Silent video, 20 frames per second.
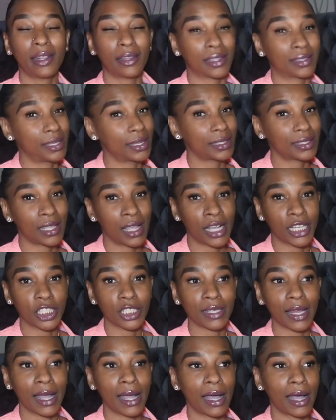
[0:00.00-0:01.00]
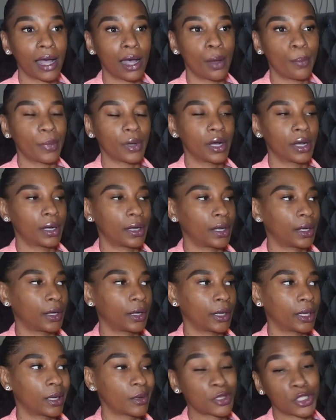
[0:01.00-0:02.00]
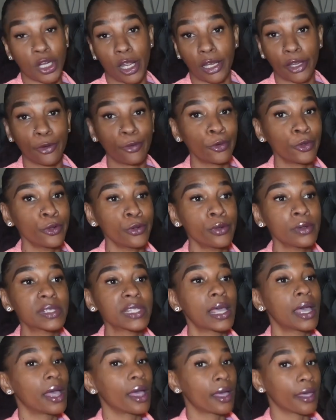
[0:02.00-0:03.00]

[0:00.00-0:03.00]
the TikTok shop, uh, Charlotte Russe,